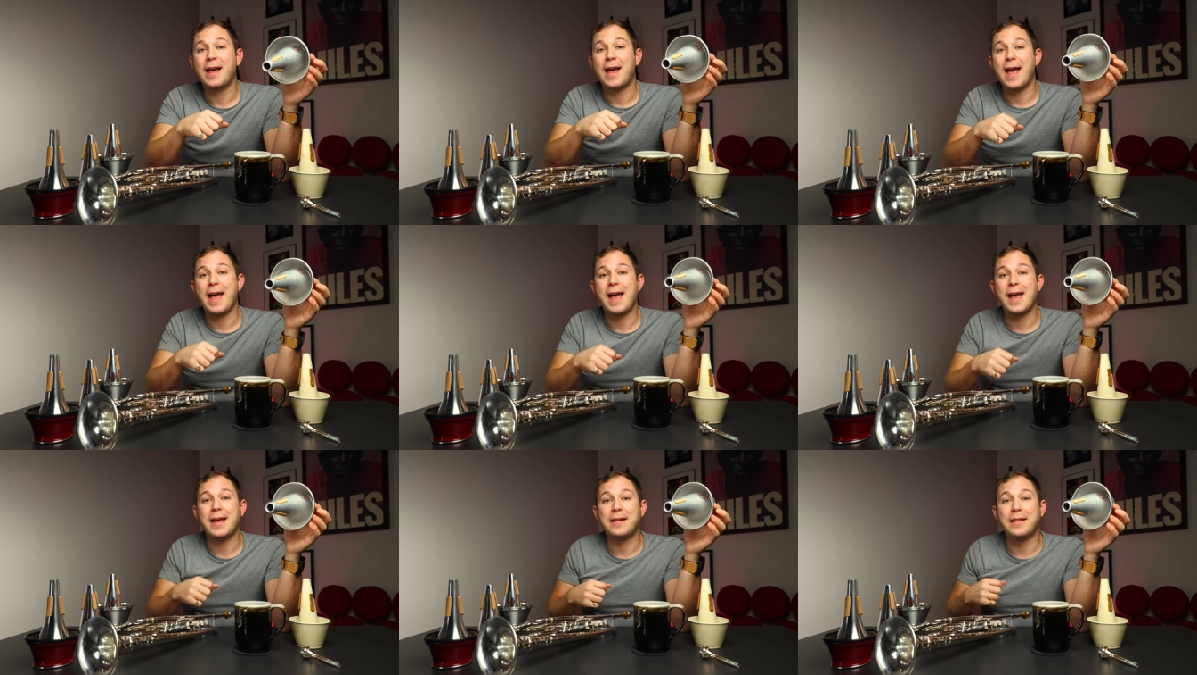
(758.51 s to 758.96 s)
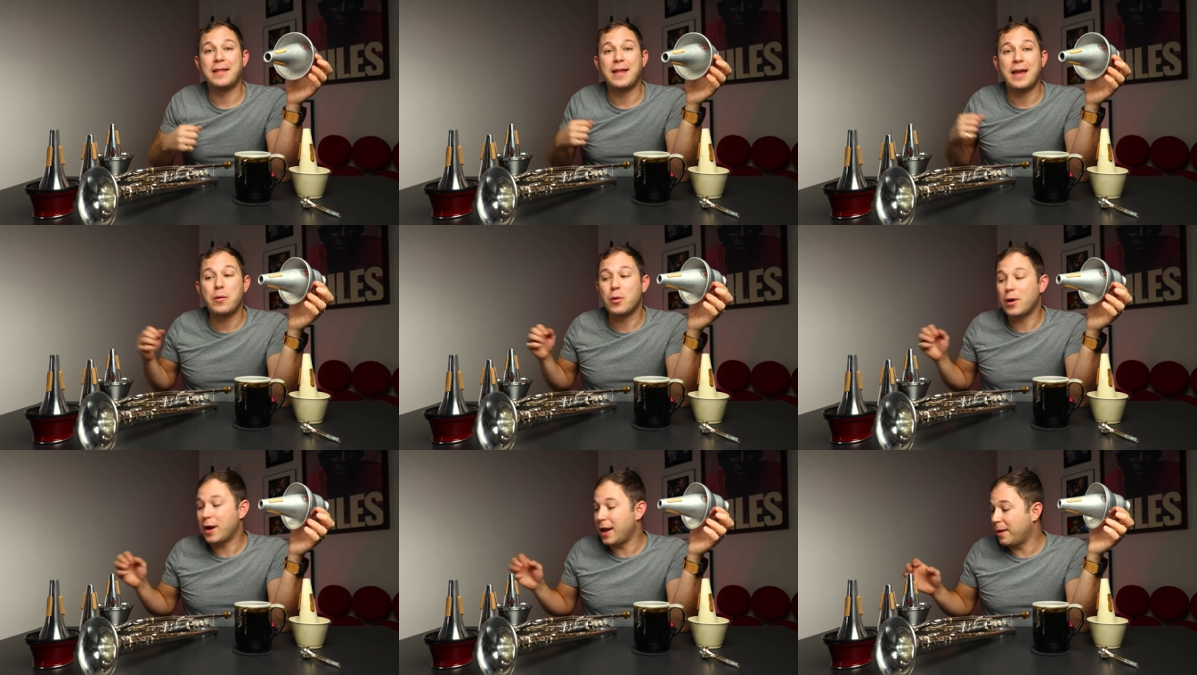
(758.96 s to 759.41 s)
and
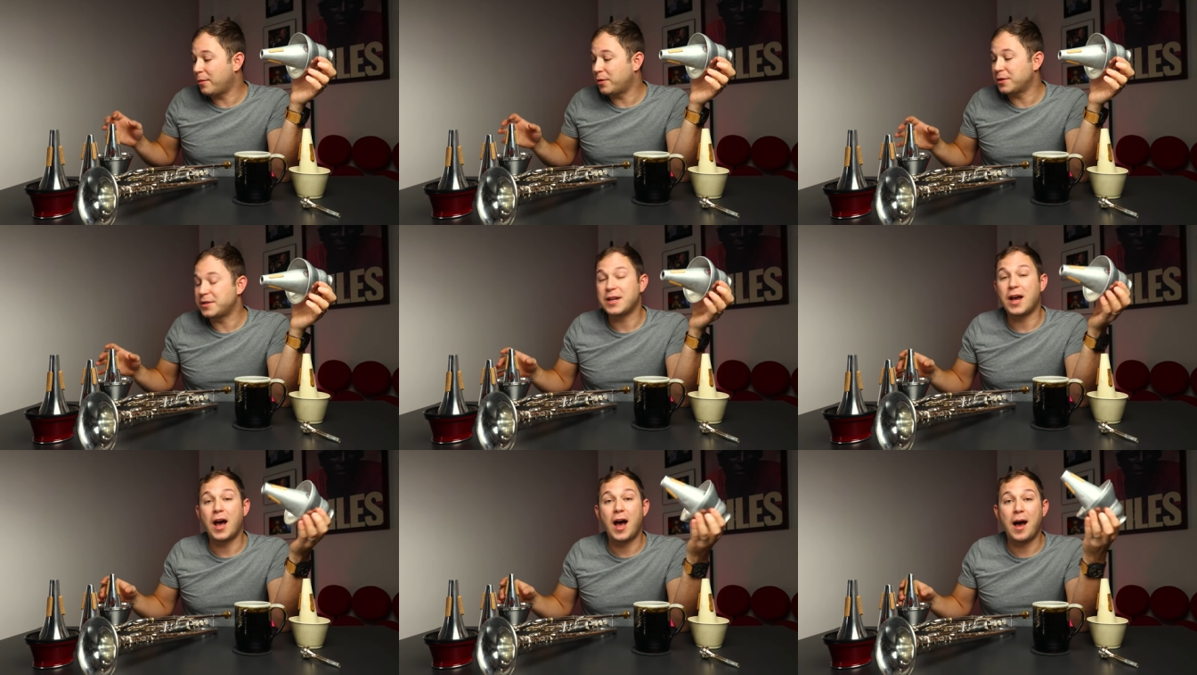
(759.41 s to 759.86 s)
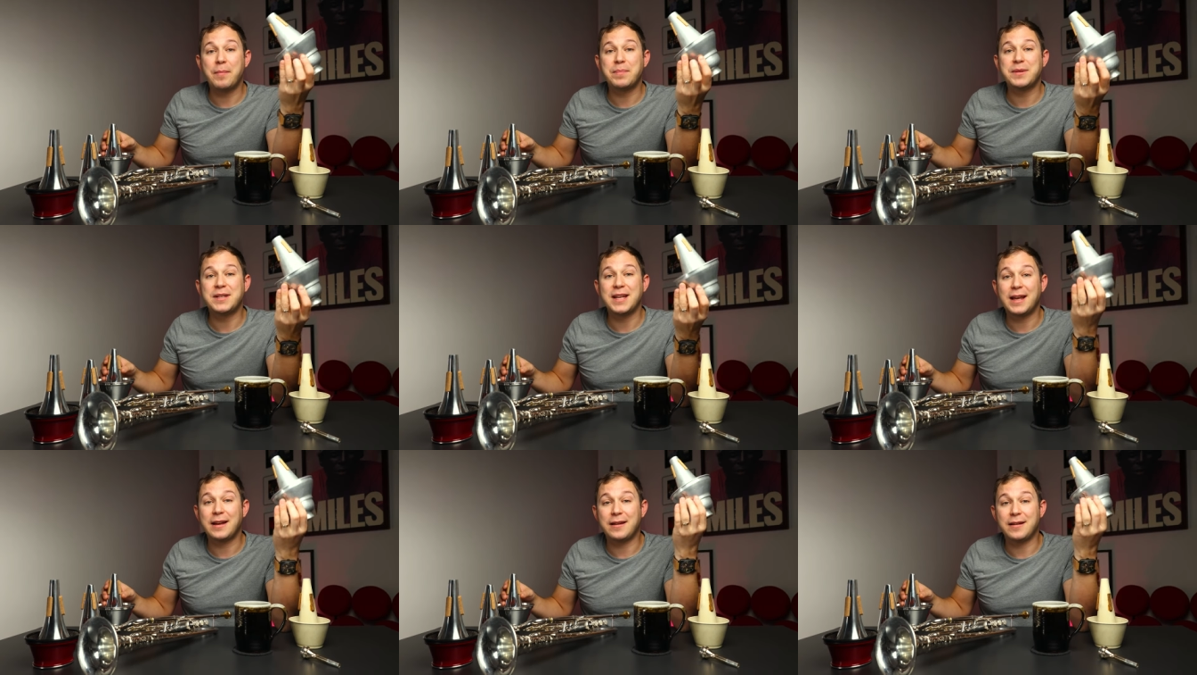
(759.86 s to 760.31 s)
they were able to
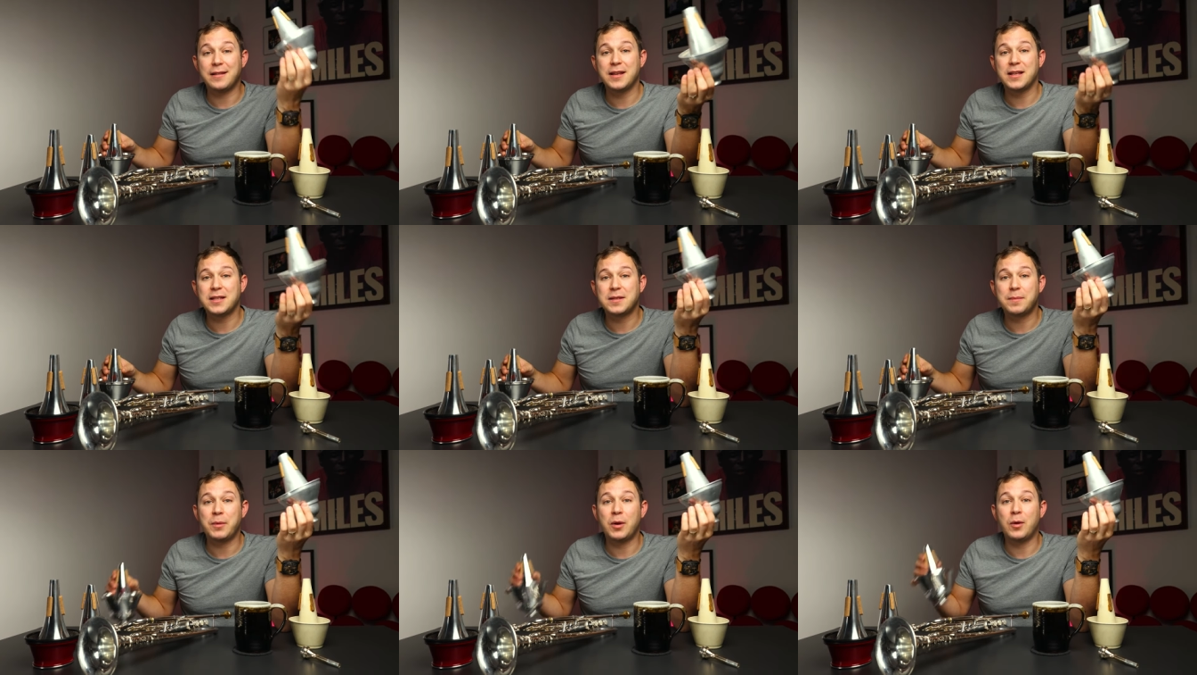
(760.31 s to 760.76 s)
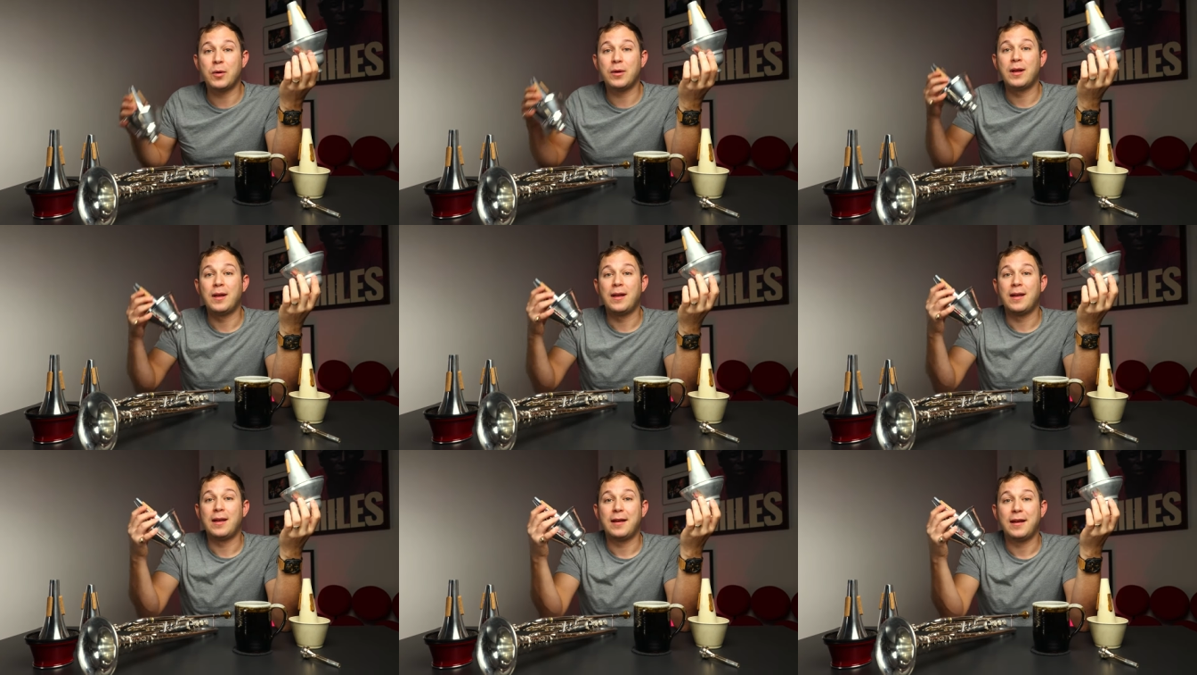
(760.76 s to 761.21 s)
update this
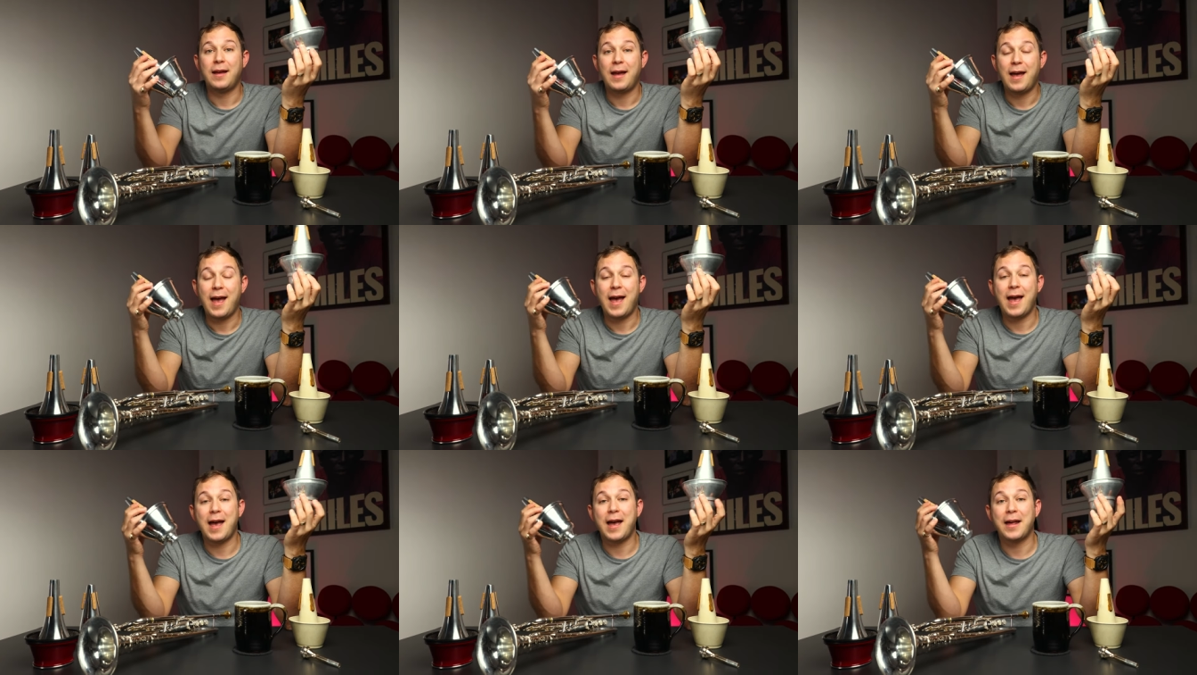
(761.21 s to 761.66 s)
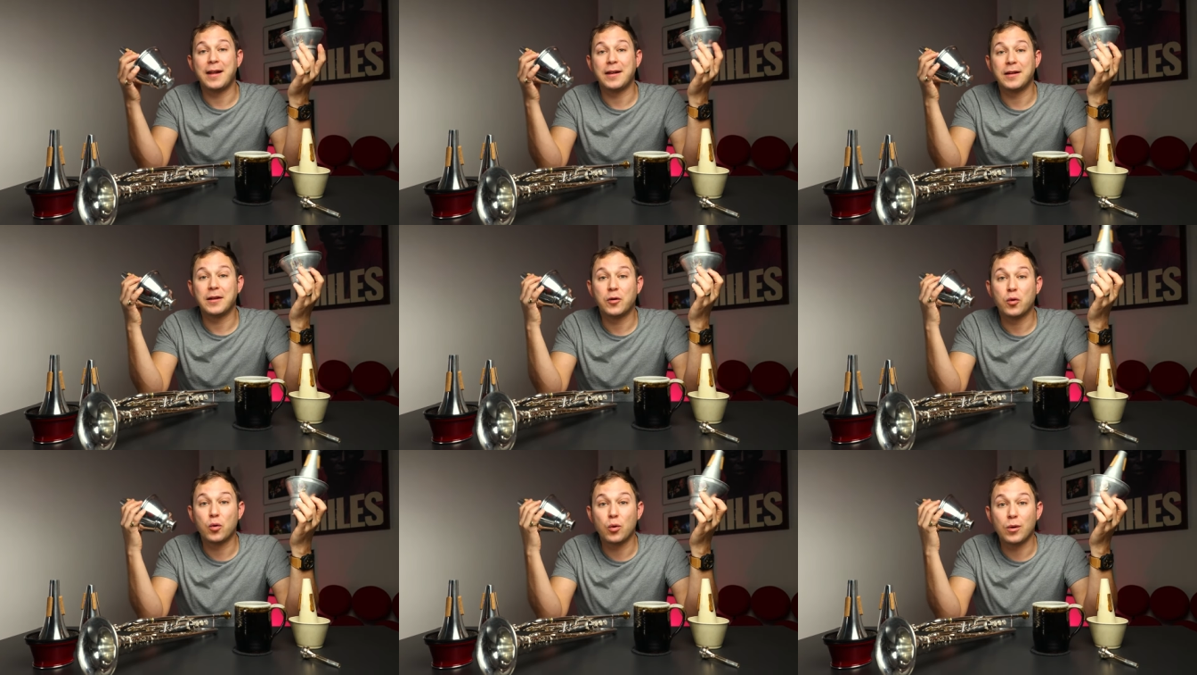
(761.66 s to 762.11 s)
mute
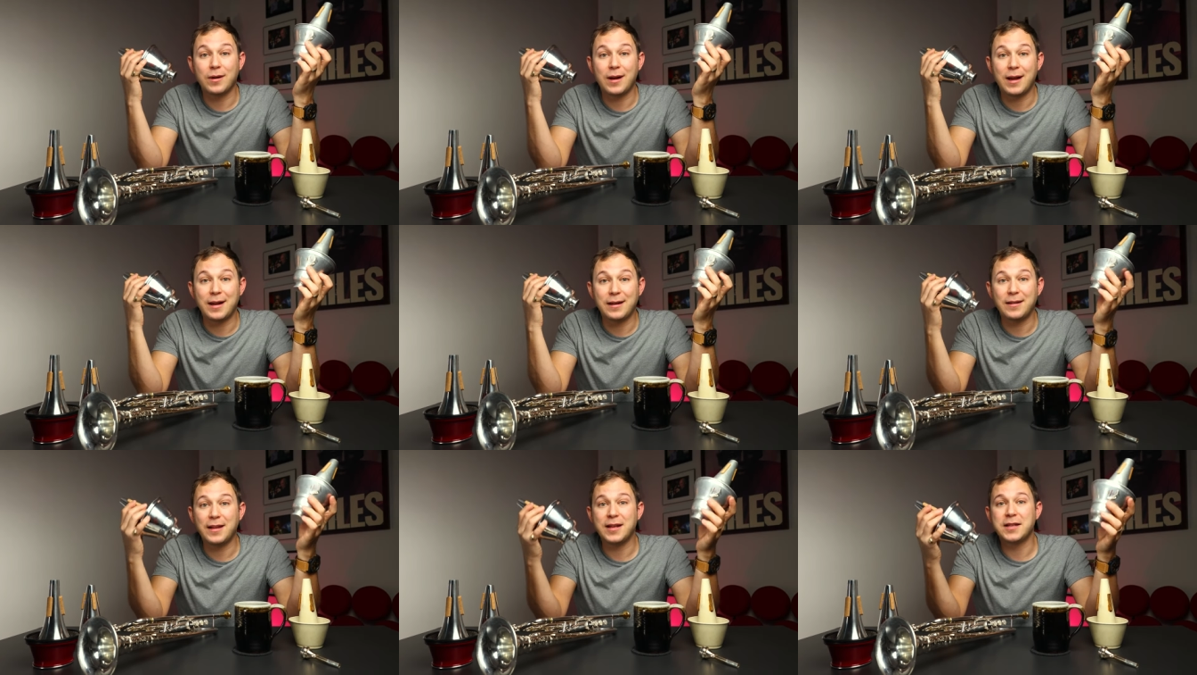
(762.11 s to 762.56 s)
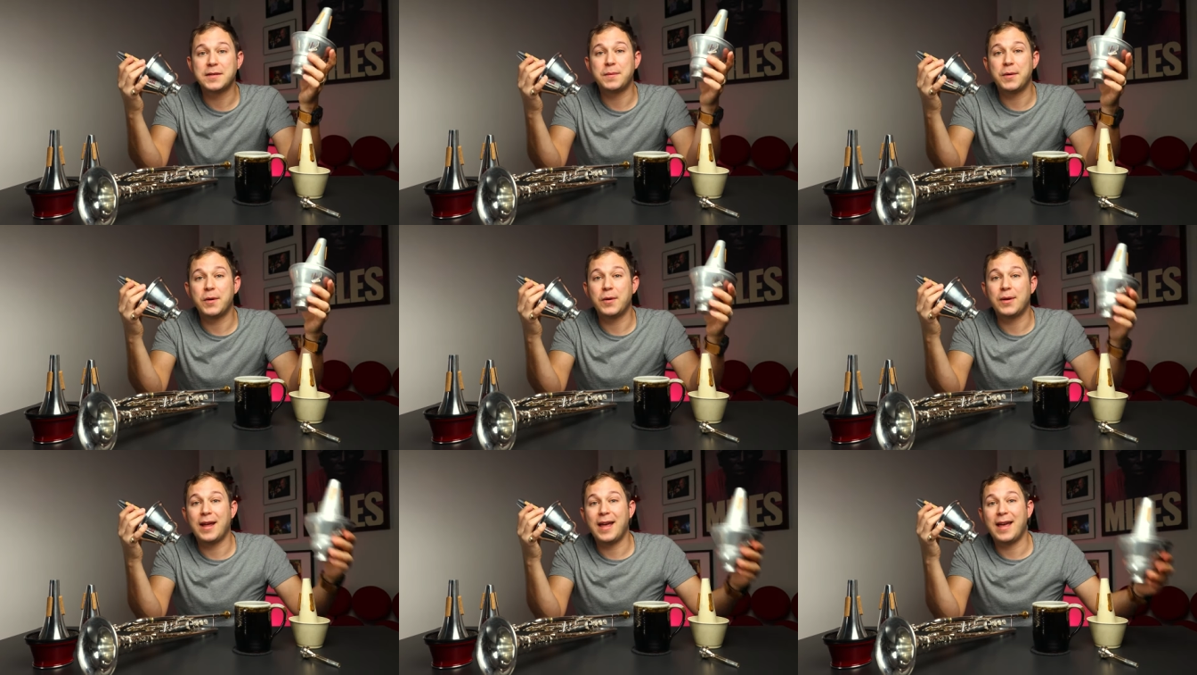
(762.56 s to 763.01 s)
and create
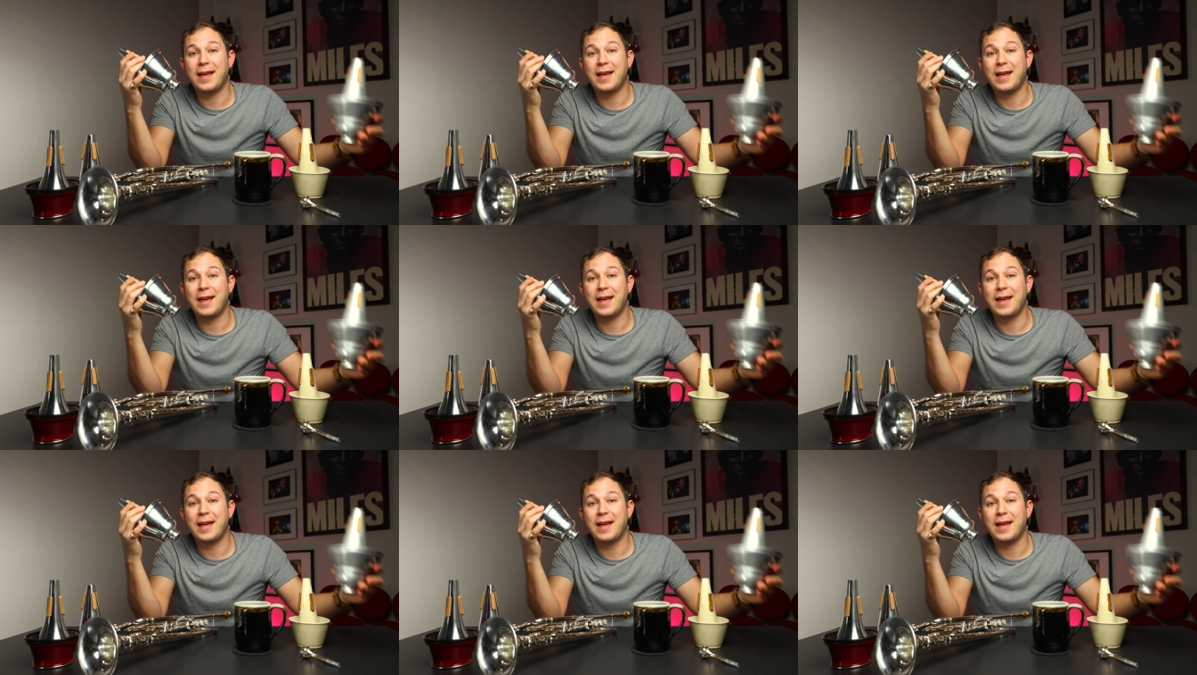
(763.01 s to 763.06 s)
this mute